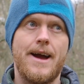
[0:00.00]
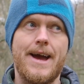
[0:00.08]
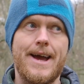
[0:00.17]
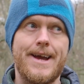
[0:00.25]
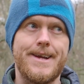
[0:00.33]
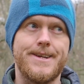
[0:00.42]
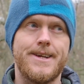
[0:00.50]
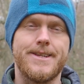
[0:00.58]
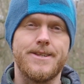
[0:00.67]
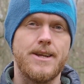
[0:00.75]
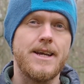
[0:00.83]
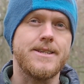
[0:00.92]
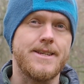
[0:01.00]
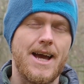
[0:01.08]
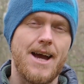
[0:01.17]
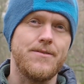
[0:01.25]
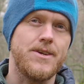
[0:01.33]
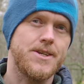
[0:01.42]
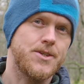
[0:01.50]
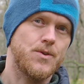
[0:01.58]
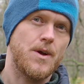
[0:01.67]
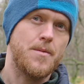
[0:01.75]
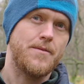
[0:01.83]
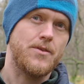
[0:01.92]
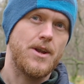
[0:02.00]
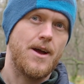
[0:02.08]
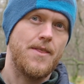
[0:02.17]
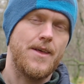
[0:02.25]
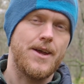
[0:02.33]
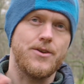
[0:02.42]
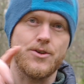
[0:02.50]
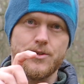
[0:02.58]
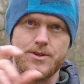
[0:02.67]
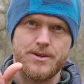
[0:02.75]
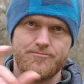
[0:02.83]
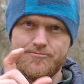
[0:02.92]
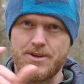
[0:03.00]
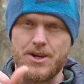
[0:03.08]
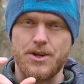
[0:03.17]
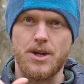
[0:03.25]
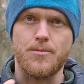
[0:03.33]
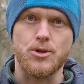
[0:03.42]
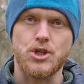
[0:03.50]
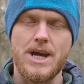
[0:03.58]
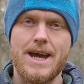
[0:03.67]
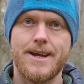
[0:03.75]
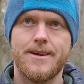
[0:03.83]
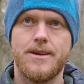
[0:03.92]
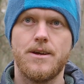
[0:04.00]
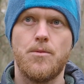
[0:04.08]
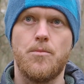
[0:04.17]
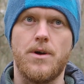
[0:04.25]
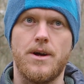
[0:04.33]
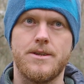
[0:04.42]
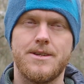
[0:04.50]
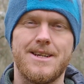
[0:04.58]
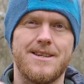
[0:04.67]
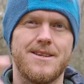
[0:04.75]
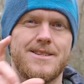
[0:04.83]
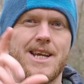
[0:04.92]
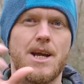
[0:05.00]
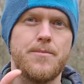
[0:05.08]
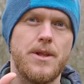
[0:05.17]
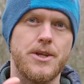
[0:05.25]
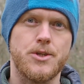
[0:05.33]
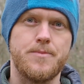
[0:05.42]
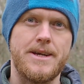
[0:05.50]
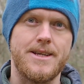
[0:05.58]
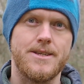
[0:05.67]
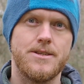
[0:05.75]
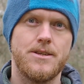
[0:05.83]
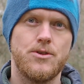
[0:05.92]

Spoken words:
It's nice to have the histogram every now and then just to kind of double check, but it does take up a lot of space.